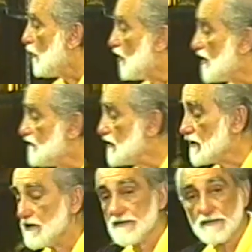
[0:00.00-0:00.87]
Or if you
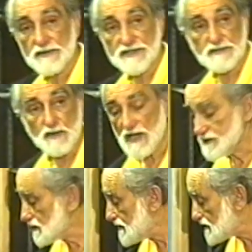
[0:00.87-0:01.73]
go through this
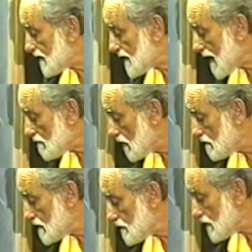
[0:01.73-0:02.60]
process at that
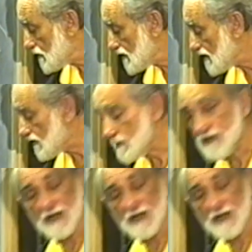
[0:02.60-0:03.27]
moment when you give up